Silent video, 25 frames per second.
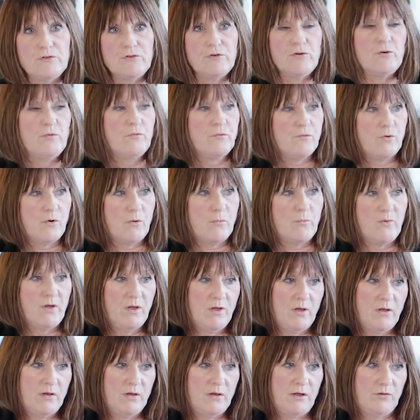I
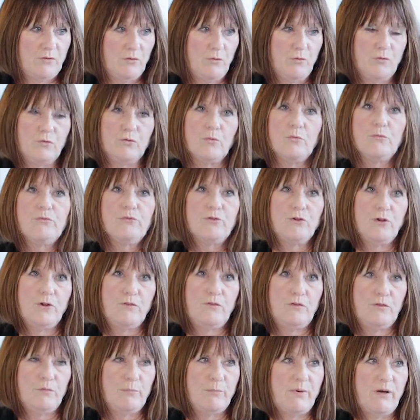do some
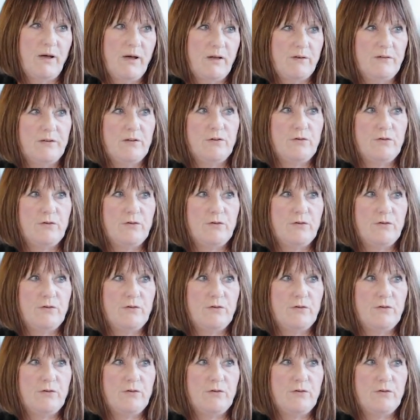surface pattern,